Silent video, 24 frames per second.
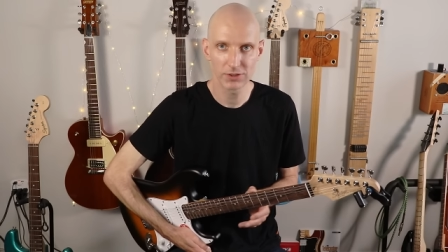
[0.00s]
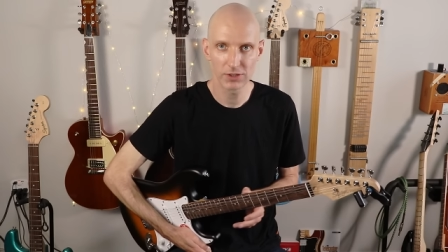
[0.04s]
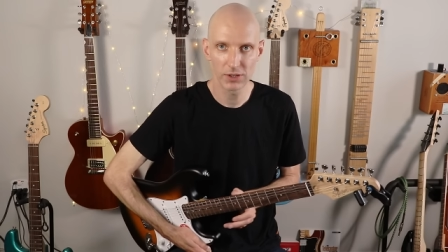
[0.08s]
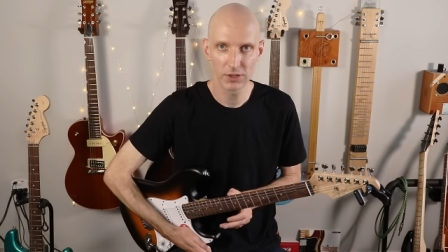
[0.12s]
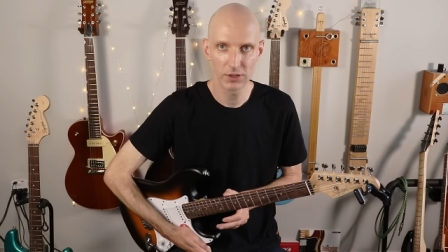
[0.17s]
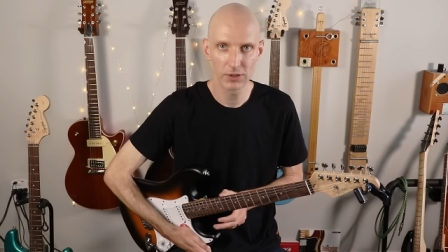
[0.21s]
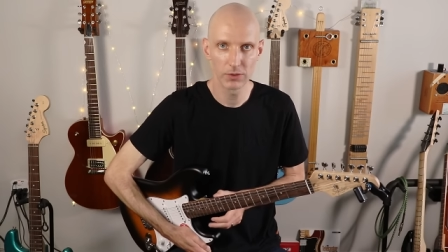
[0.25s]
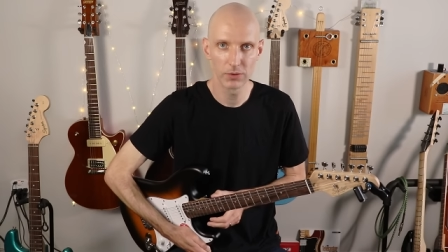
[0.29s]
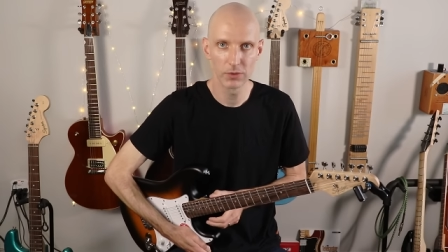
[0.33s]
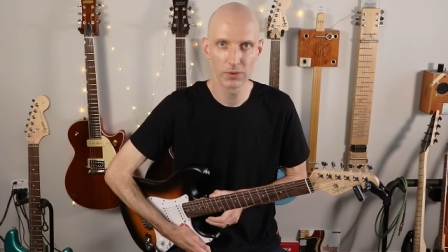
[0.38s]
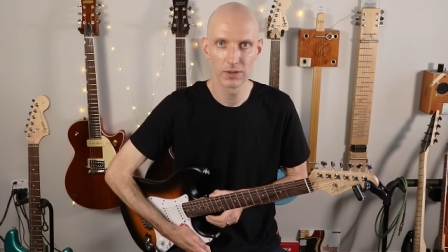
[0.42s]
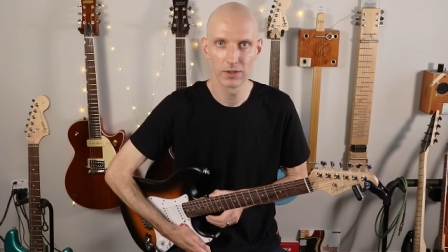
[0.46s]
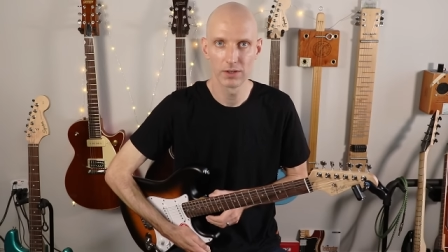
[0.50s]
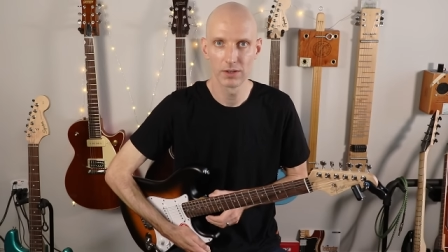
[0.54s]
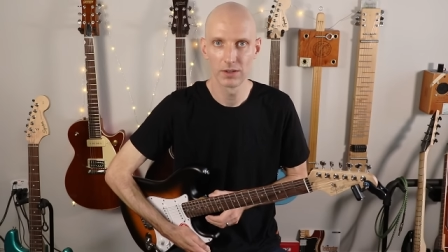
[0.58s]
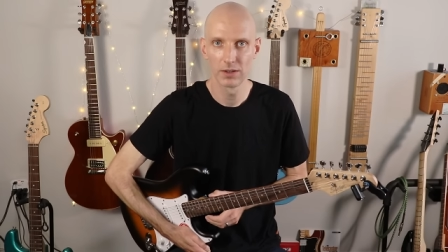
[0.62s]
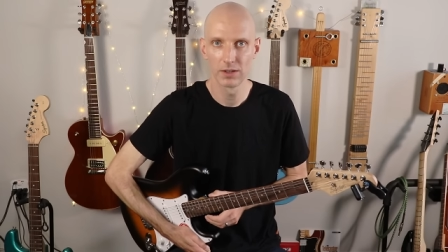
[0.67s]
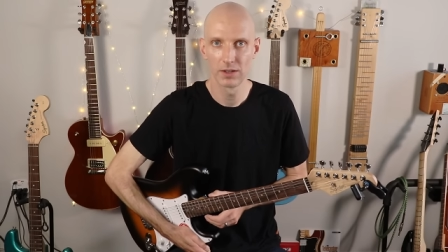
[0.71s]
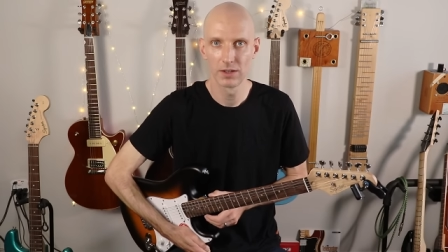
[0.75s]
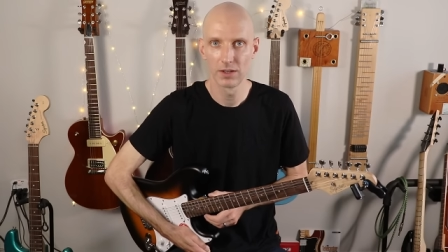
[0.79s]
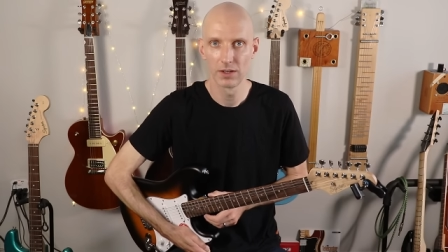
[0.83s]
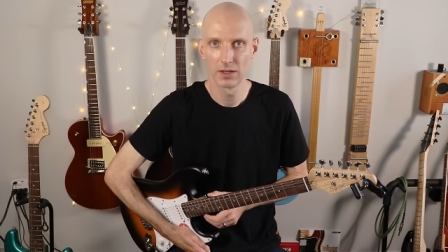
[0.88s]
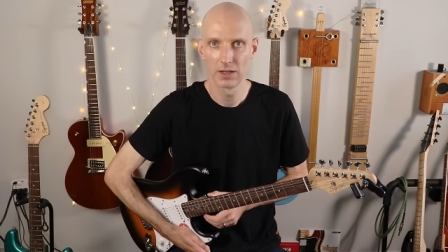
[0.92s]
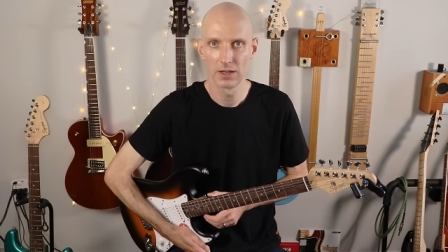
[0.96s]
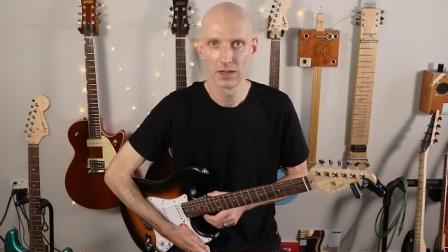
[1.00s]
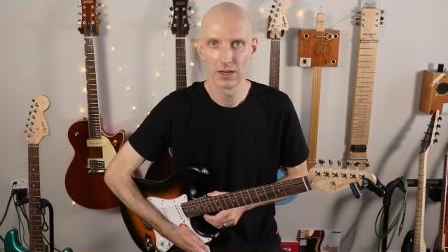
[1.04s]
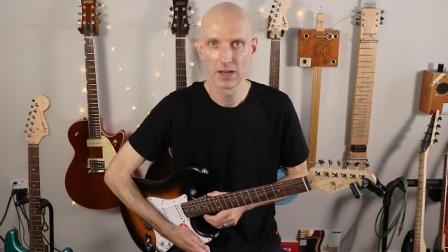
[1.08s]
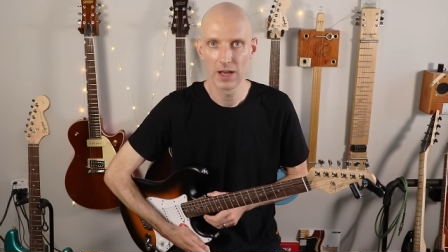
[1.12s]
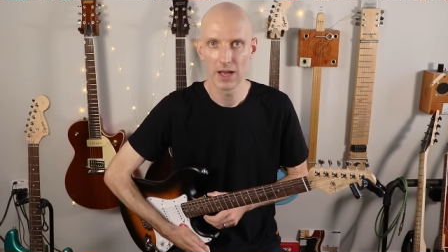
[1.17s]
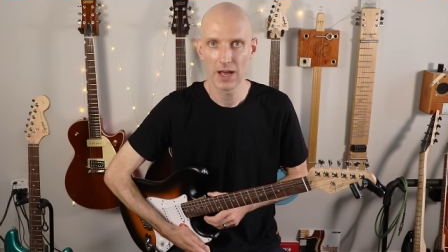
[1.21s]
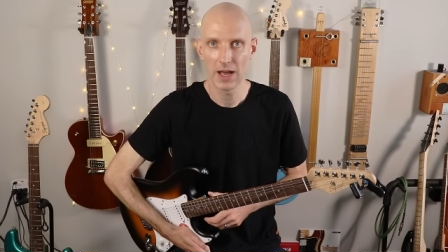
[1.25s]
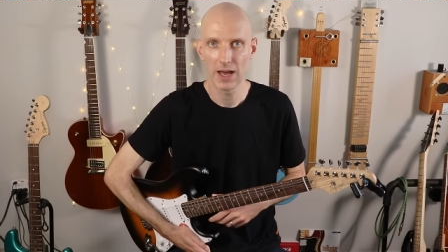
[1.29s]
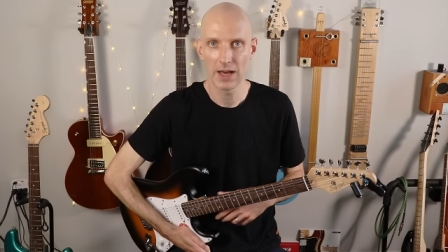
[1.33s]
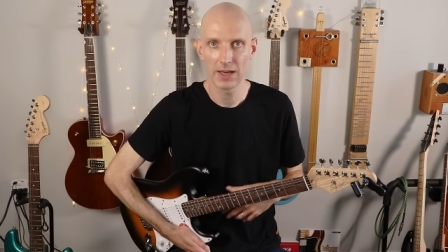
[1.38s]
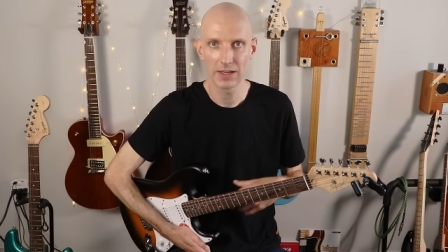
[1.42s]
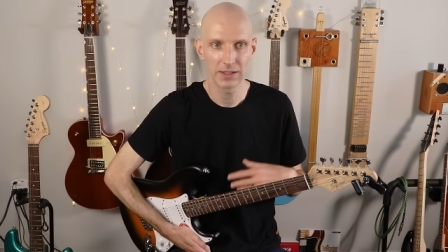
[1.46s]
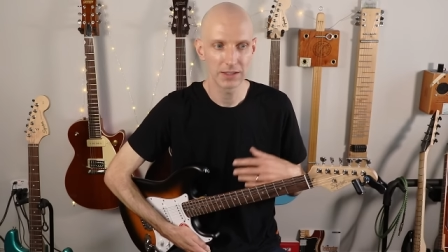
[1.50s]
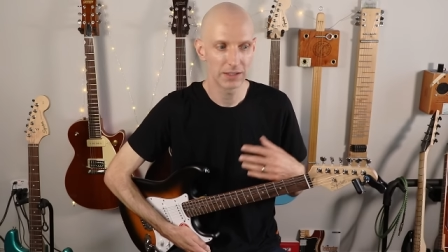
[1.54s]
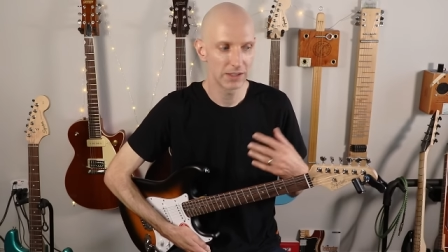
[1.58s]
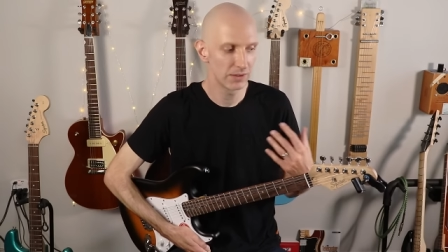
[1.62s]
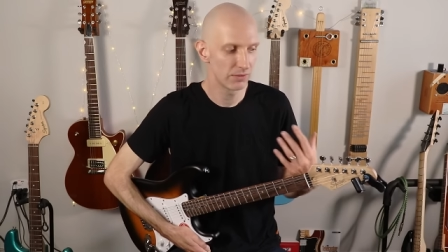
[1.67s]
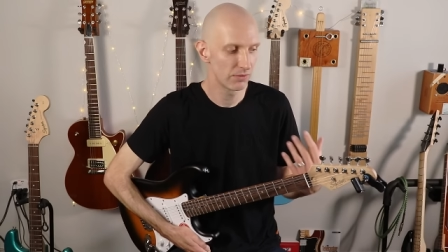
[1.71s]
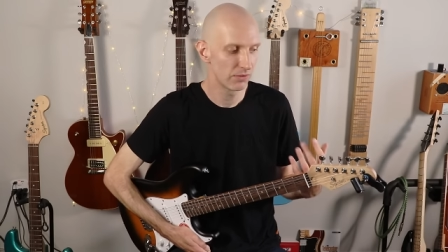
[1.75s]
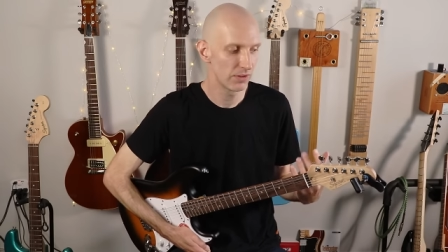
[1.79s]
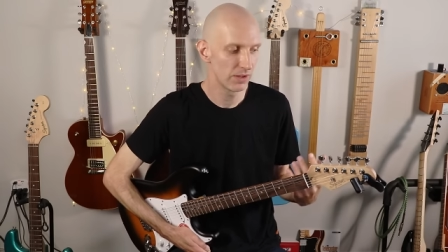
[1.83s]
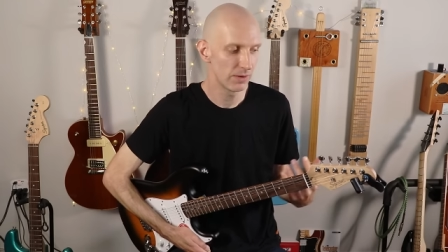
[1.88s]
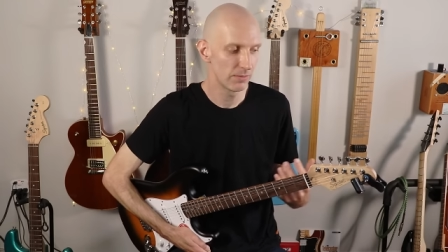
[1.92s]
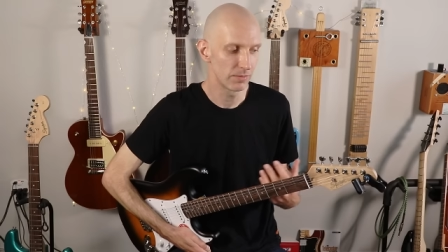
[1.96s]
so I
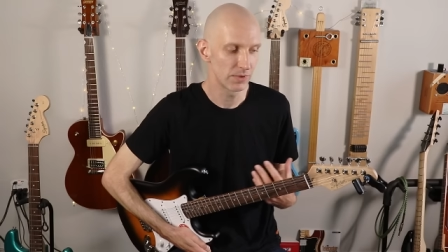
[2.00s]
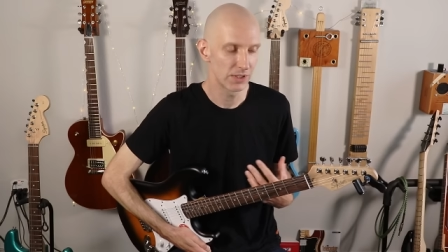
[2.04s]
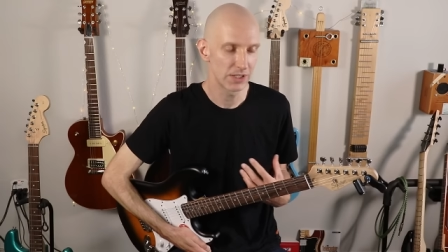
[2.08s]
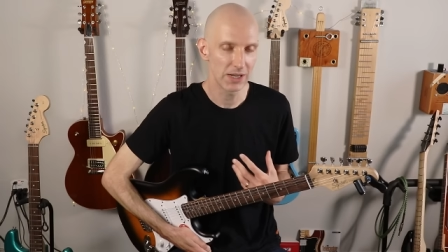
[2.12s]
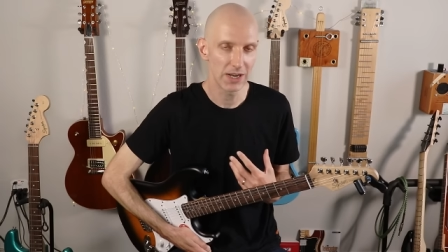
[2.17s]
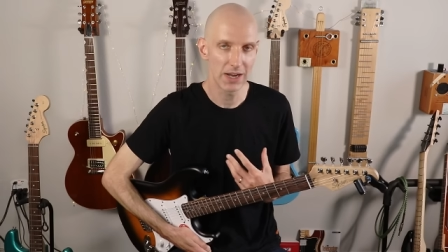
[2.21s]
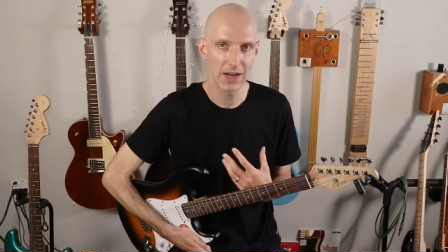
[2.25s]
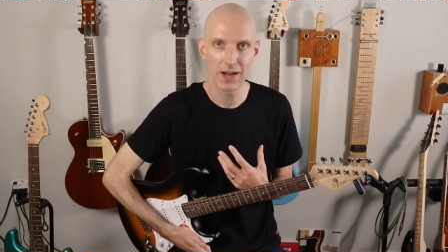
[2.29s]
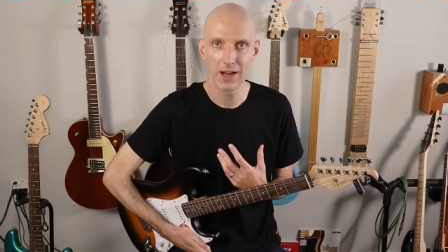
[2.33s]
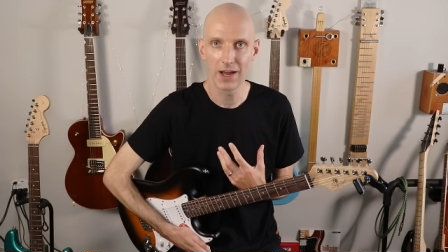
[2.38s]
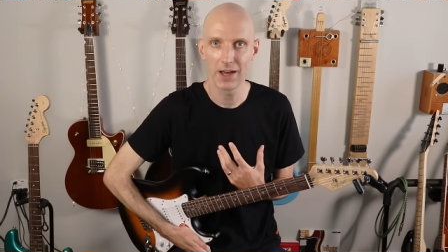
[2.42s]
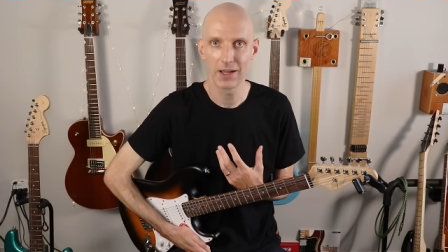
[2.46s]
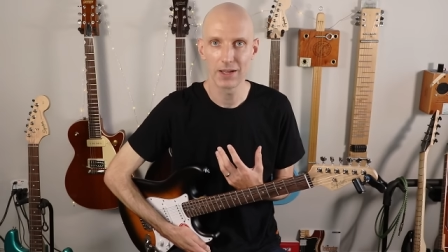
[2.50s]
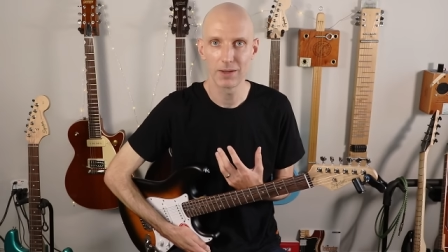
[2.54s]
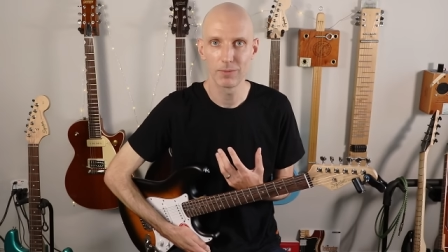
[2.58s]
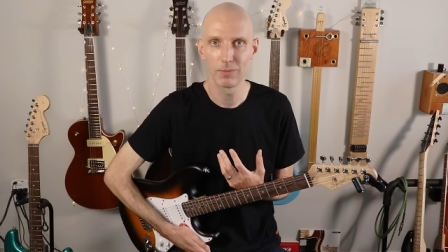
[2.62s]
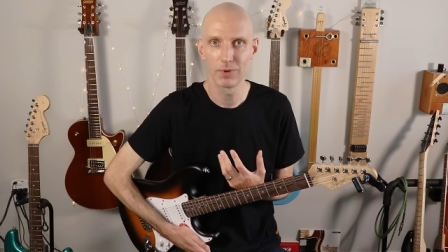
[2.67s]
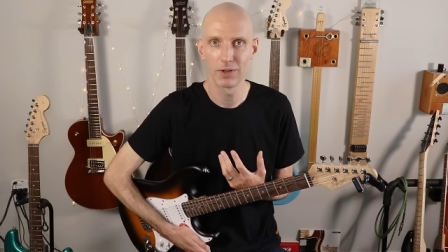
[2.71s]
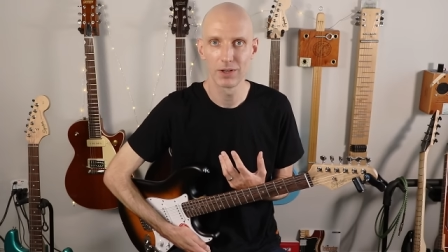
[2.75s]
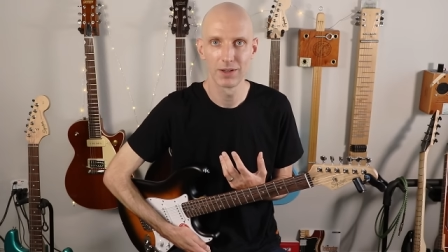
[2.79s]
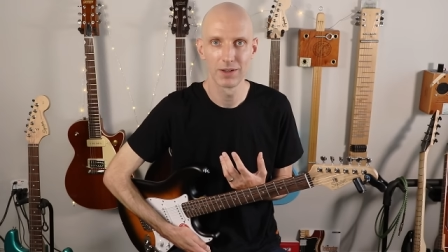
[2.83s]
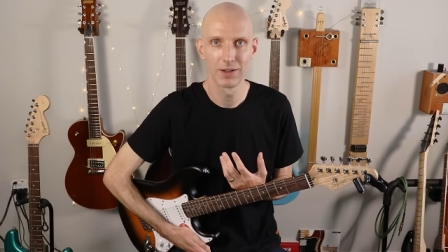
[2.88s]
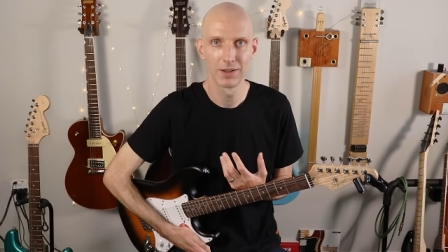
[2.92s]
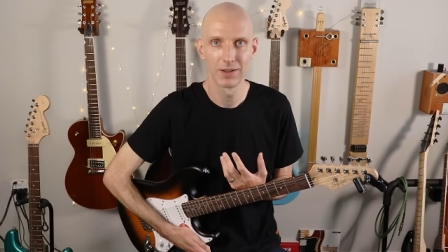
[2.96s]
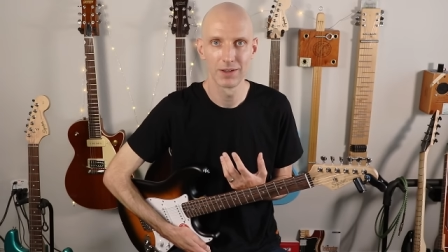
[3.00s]
give them time